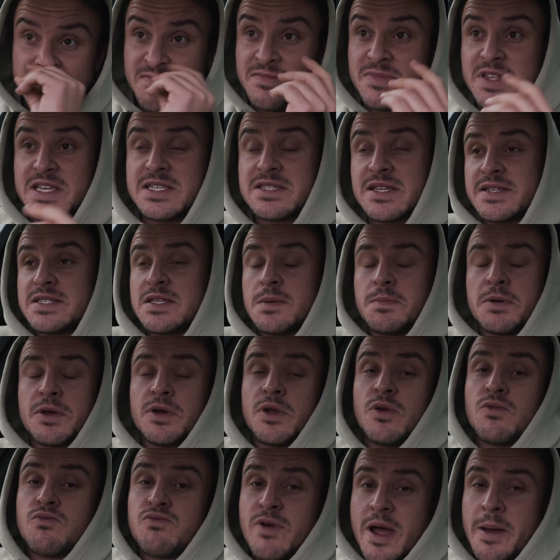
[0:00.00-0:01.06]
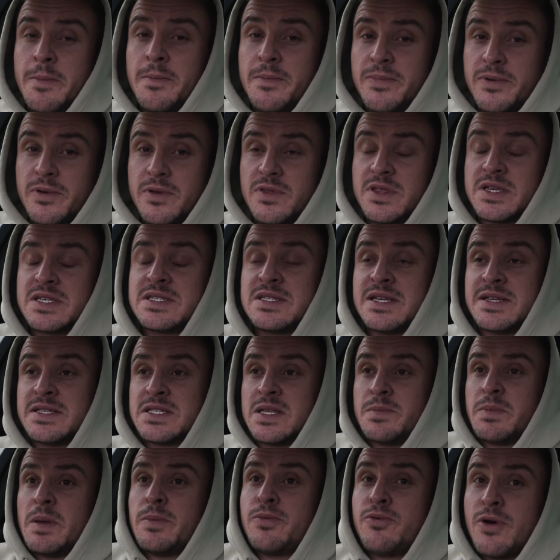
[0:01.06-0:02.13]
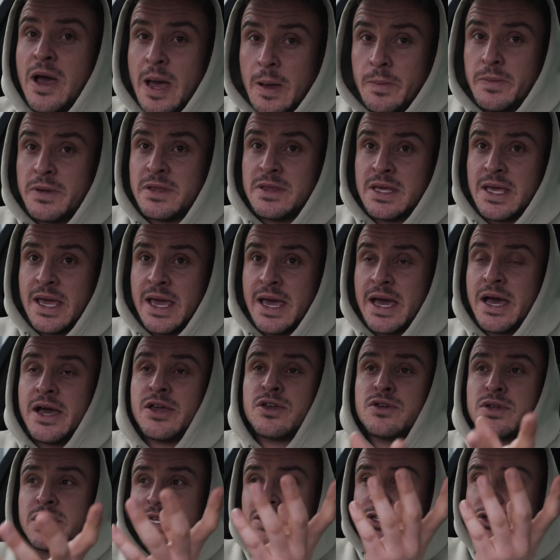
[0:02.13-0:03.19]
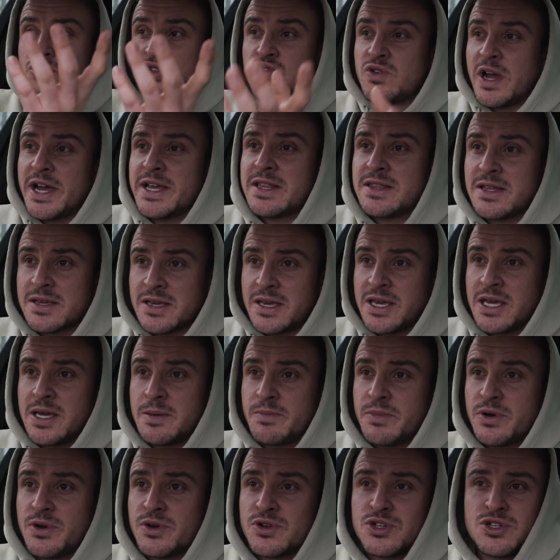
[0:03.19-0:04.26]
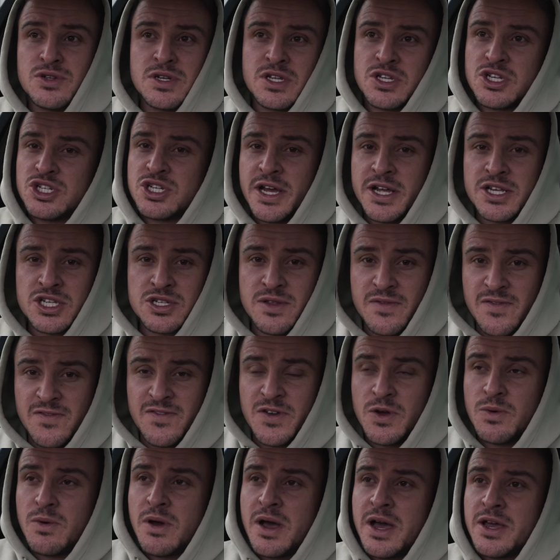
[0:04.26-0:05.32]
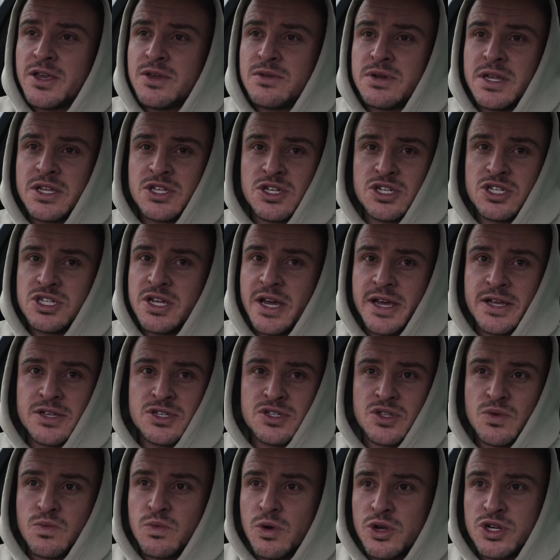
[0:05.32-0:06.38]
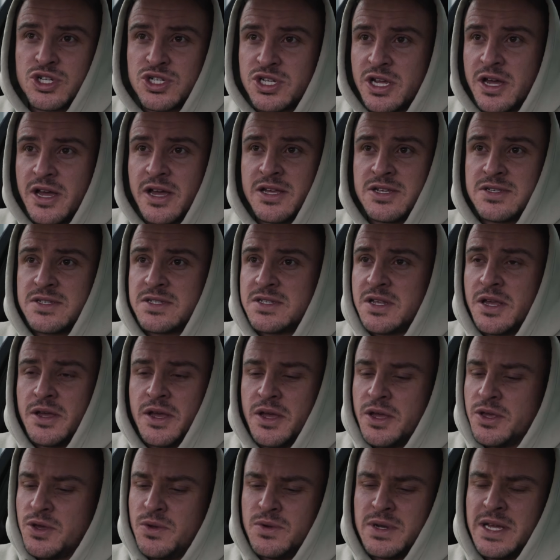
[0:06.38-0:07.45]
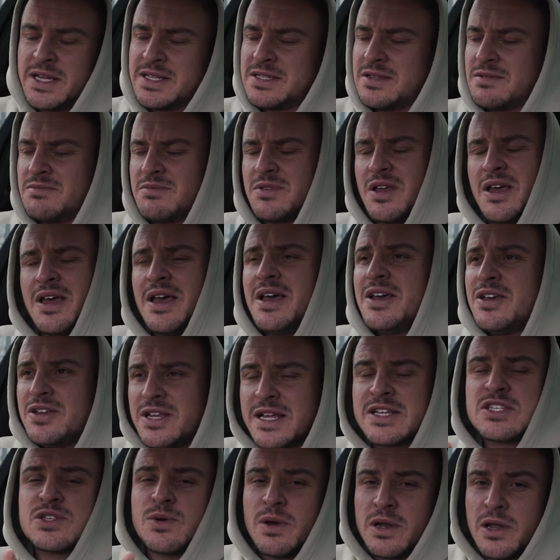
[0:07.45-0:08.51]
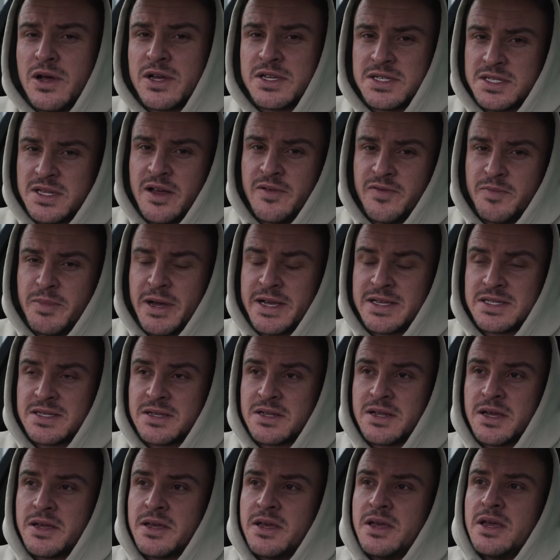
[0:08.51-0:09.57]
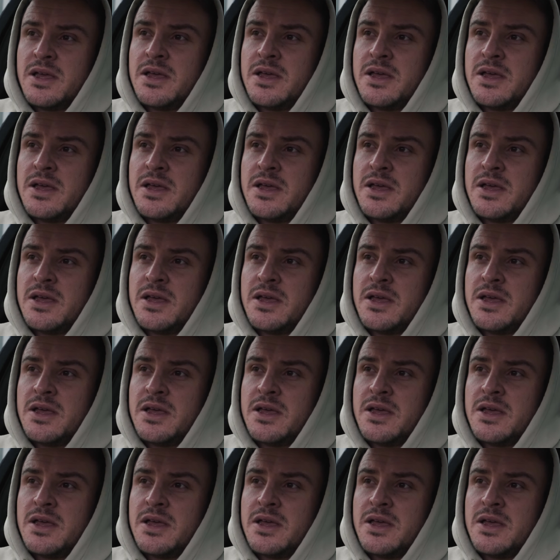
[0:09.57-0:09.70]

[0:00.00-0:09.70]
This needs to be on a ramp, this needs to be put up in the air, you need to drain the gearbox, you need to change the filter, you need to change the washers, you need to do a lot of stuff basically,